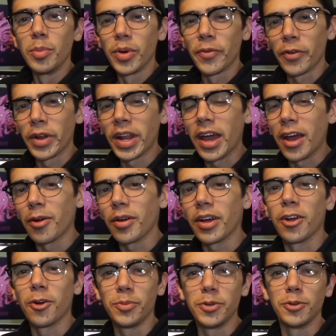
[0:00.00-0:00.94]
But for now,
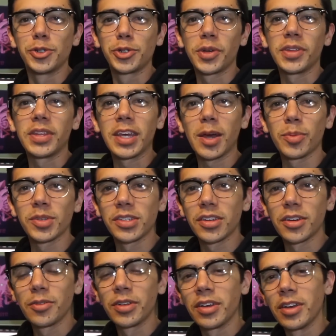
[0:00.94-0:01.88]
I hope you enjoyed the
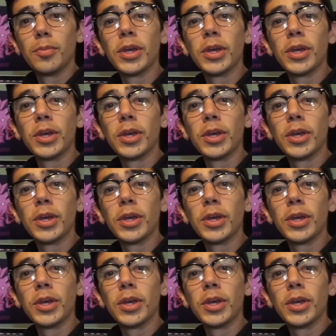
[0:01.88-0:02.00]
episode.